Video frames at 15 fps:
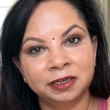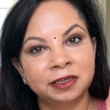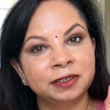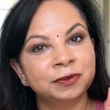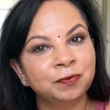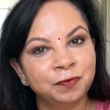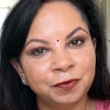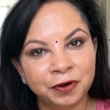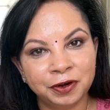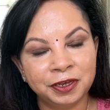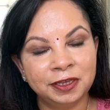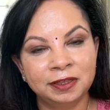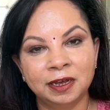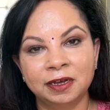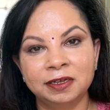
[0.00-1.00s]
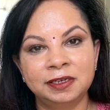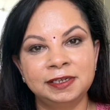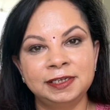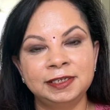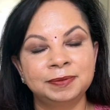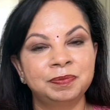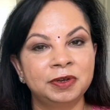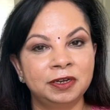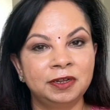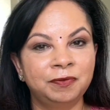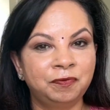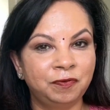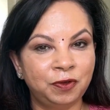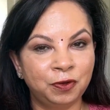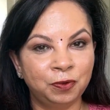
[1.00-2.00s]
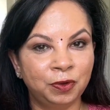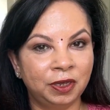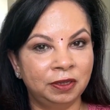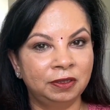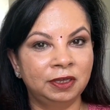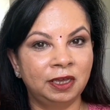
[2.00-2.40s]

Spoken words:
It's very nice, but if you can